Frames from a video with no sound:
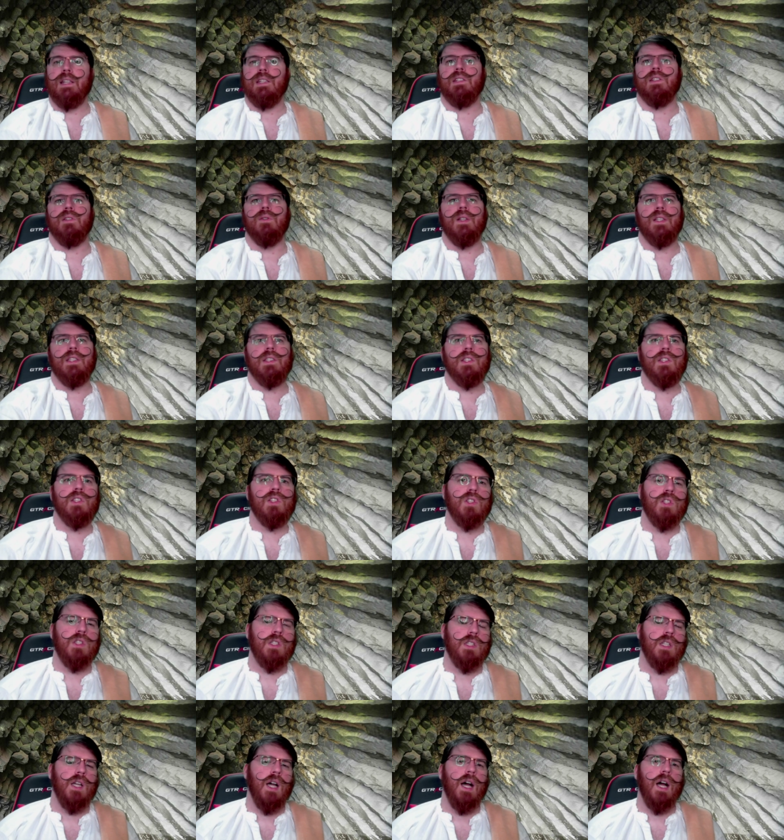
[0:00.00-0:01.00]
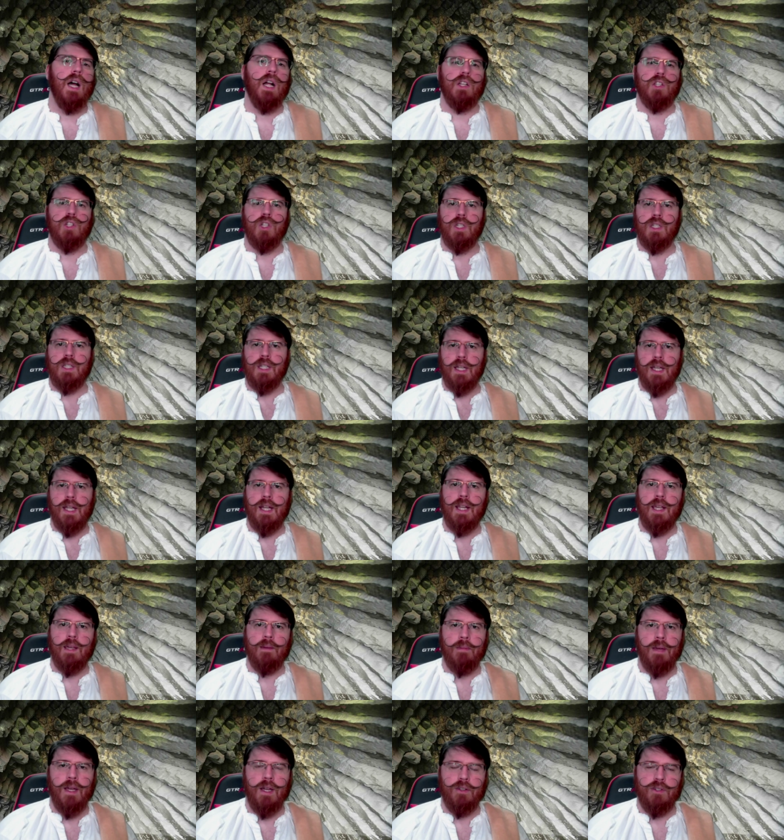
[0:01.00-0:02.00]
So it's such a tiny
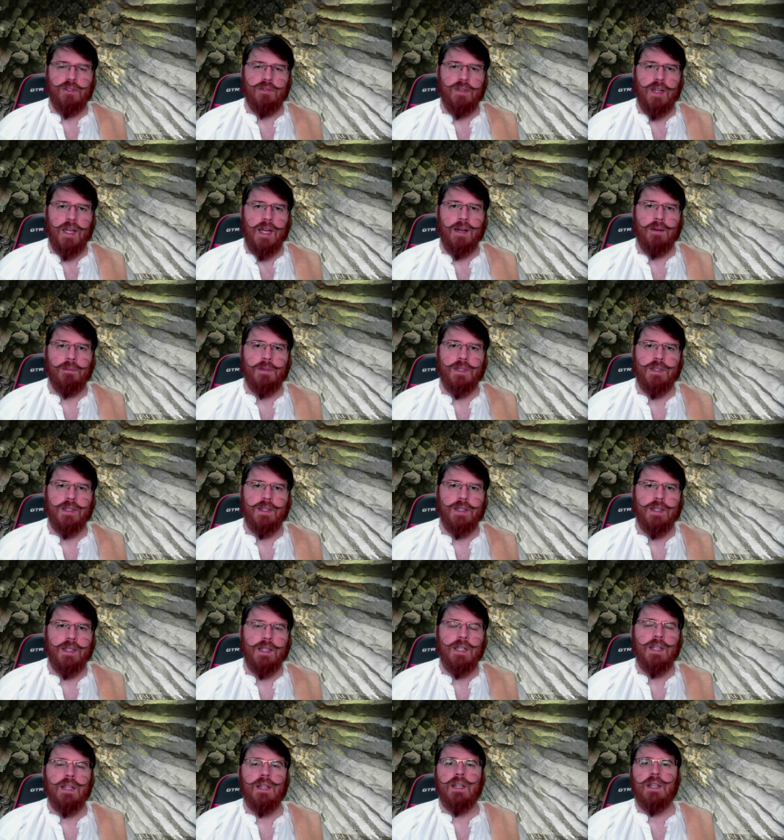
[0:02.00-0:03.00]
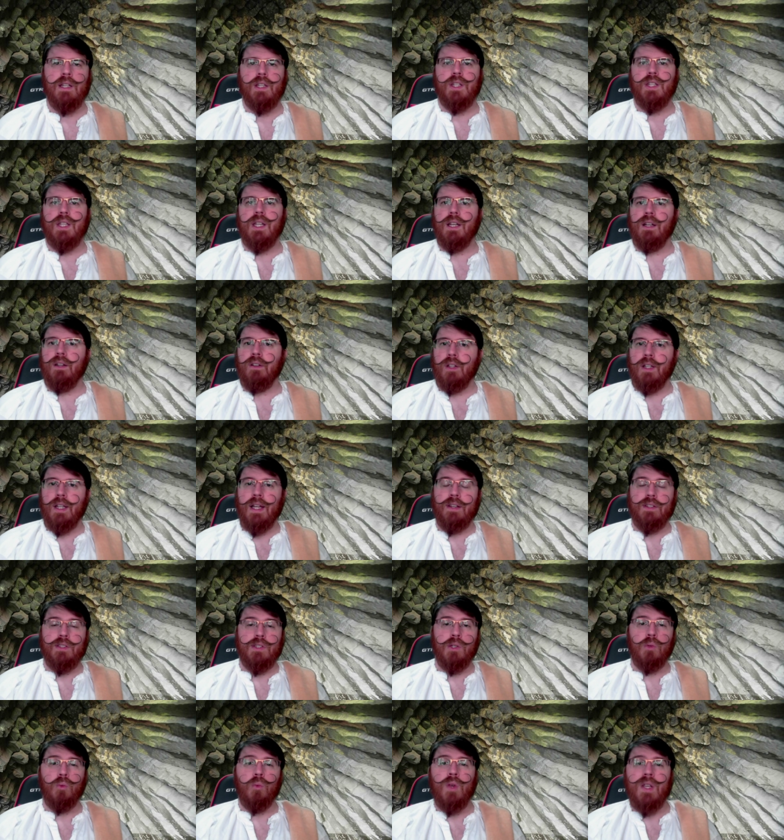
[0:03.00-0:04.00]
amount of absinthe that it allows
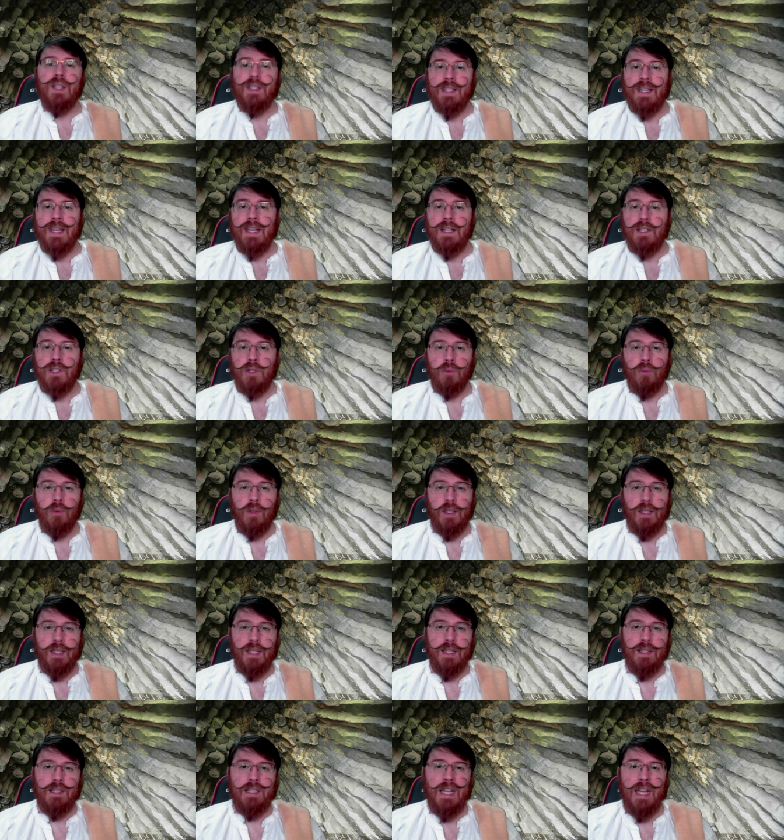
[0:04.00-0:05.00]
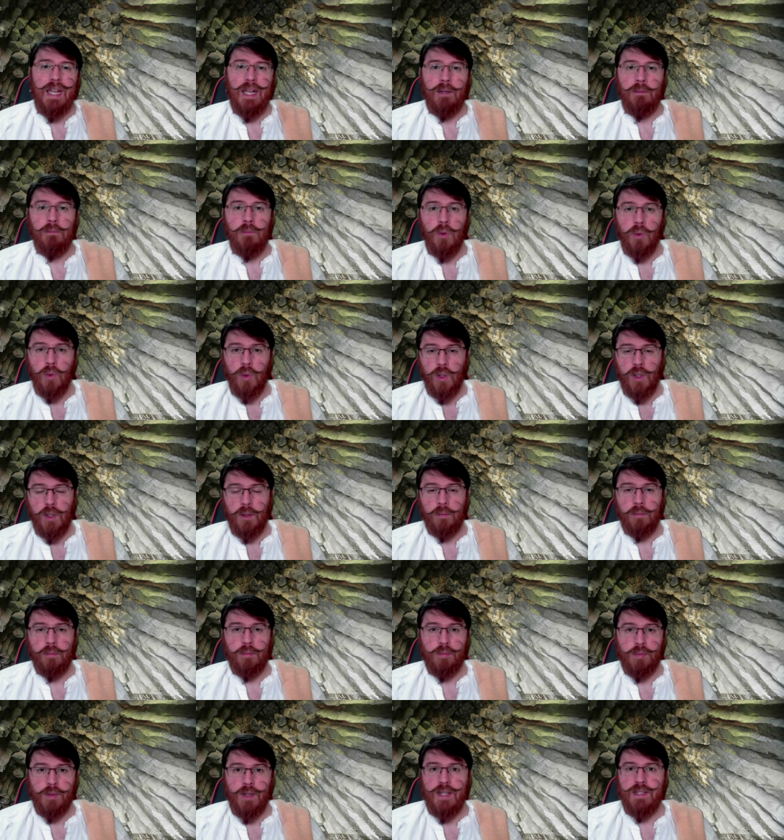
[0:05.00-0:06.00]
the whiskey to really take more
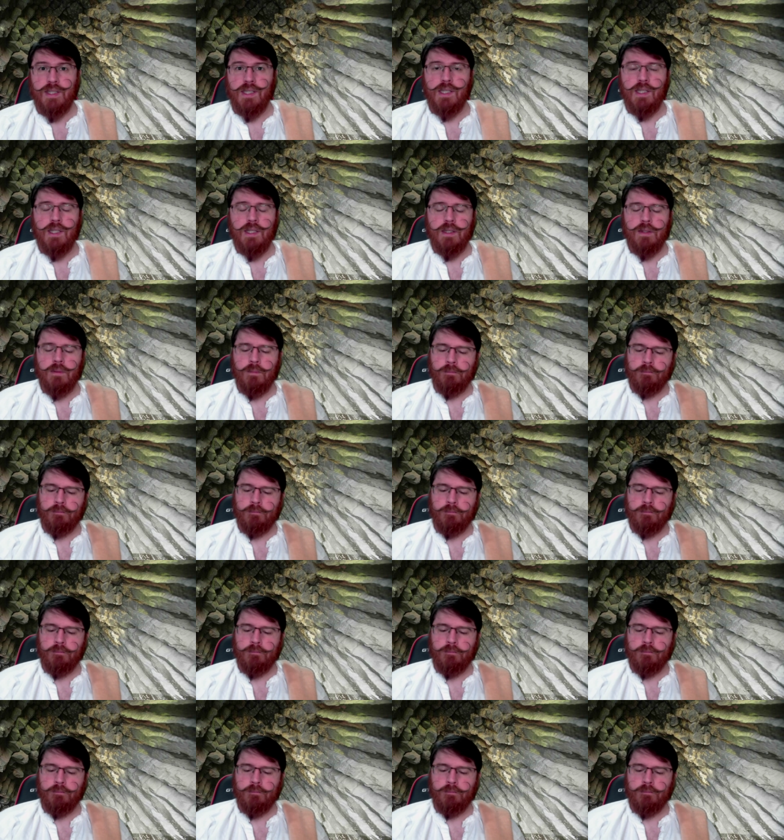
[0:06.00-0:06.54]
presence.